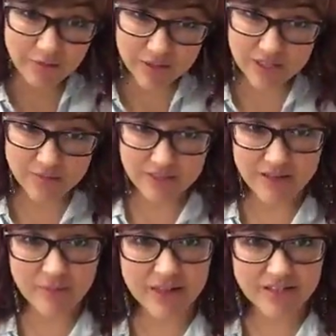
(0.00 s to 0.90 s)
we're going to be
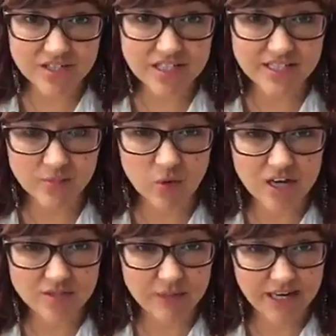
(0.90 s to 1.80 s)
embellishing some
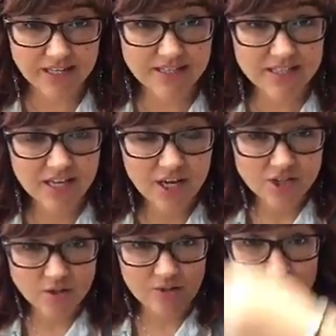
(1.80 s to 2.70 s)
watch bands.
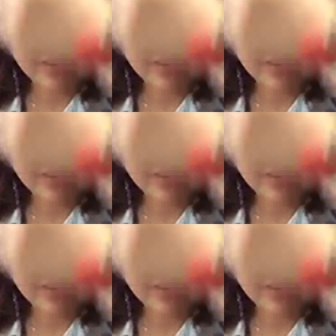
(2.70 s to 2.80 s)
So I've got